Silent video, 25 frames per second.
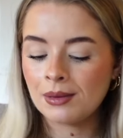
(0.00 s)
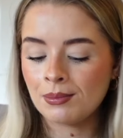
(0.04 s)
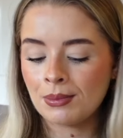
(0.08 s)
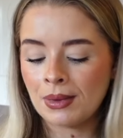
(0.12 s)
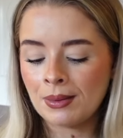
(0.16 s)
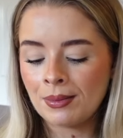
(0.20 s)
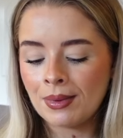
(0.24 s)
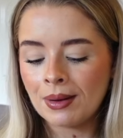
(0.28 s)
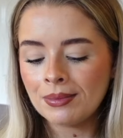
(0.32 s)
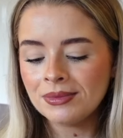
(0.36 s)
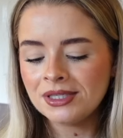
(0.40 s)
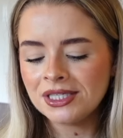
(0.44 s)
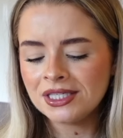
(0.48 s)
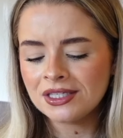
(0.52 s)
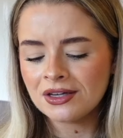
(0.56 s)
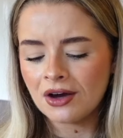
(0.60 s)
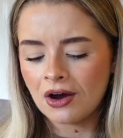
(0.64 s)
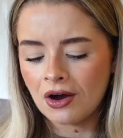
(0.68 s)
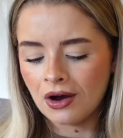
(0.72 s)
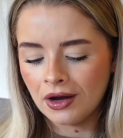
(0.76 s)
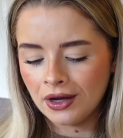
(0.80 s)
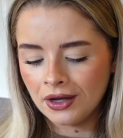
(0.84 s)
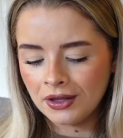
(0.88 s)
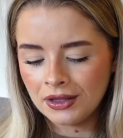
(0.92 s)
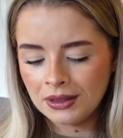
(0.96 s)
My mum did
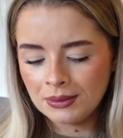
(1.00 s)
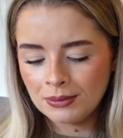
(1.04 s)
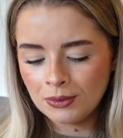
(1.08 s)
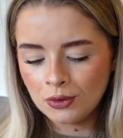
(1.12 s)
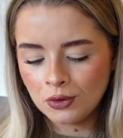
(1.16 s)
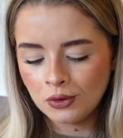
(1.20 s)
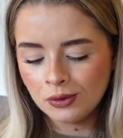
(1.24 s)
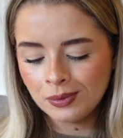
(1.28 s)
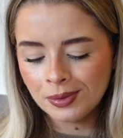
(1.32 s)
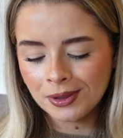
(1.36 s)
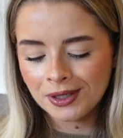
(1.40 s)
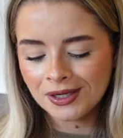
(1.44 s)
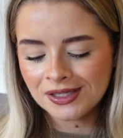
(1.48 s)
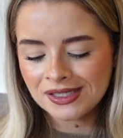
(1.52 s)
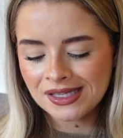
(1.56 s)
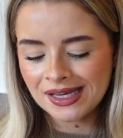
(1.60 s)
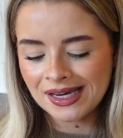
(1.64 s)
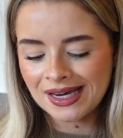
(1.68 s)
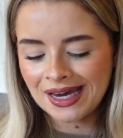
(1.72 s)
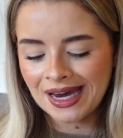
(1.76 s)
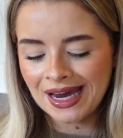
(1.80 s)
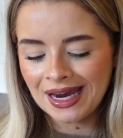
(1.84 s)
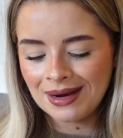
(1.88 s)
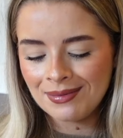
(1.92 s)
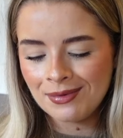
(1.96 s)
iron them all because they
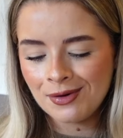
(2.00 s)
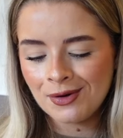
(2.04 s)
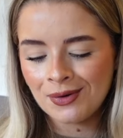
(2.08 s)
came